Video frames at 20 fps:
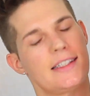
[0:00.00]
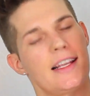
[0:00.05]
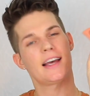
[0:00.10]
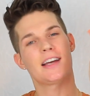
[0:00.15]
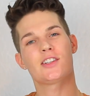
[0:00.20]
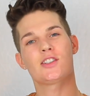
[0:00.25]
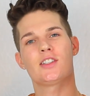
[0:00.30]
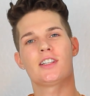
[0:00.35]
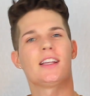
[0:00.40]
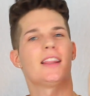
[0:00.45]
I
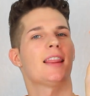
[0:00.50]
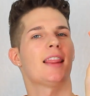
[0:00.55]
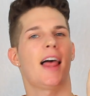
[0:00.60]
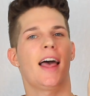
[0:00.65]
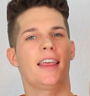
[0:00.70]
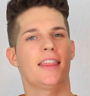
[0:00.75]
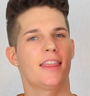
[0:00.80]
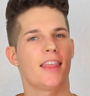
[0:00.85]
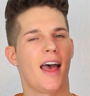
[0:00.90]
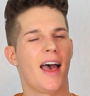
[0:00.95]
actually
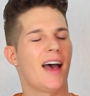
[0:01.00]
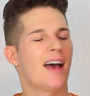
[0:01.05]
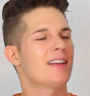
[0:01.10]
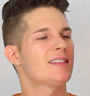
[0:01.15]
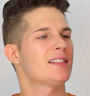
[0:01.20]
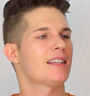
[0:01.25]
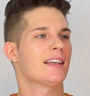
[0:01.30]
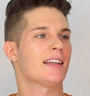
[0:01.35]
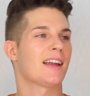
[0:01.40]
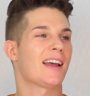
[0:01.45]
like
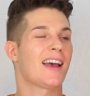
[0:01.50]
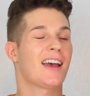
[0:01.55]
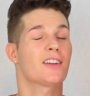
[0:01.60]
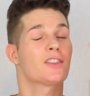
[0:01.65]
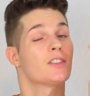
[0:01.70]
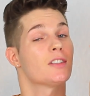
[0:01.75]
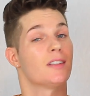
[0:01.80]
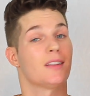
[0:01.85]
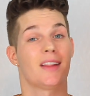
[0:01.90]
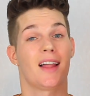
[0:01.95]
that, and I
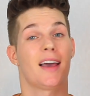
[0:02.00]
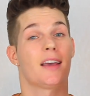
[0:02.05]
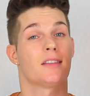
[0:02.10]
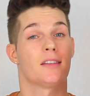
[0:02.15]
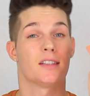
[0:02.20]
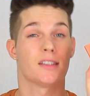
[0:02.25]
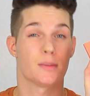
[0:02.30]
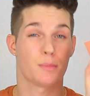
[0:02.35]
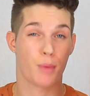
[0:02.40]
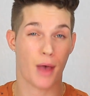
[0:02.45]
actually like
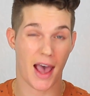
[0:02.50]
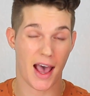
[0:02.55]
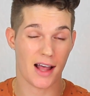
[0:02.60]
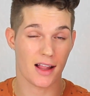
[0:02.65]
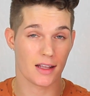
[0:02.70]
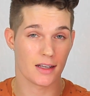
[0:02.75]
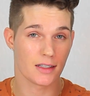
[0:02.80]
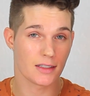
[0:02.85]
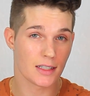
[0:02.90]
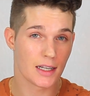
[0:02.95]
this
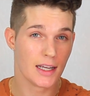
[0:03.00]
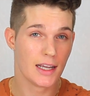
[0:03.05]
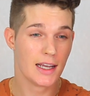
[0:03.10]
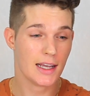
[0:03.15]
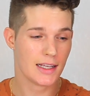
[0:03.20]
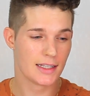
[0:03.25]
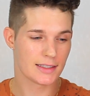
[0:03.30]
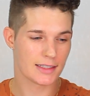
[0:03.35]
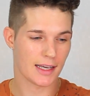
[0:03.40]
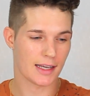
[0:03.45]
palette.
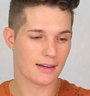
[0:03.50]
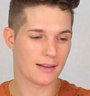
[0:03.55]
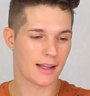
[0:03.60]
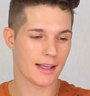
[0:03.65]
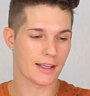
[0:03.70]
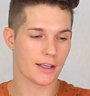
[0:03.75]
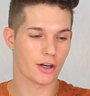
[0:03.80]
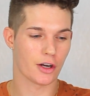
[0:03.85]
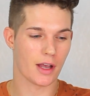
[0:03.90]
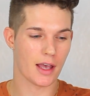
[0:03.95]
It's kind of
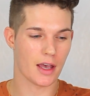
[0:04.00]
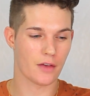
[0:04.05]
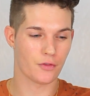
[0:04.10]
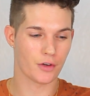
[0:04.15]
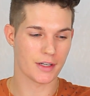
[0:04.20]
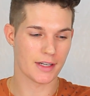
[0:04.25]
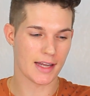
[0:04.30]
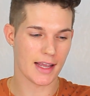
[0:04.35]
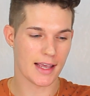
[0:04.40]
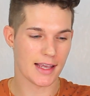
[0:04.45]
like your
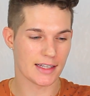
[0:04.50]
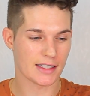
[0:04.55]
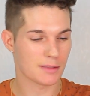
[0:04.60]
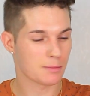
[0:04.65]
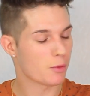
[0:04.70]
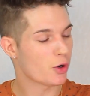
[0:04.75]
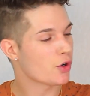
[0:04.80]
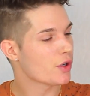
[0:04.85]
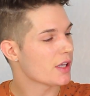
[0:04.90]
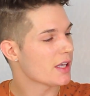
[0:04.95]
everyday
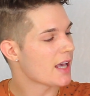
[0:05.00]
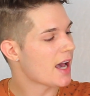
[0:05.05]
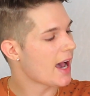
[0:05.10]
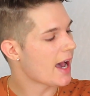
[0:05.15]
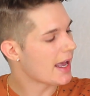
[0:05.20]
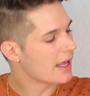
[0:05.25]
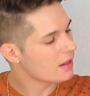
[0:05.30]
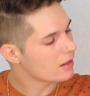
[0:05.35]
smoky eye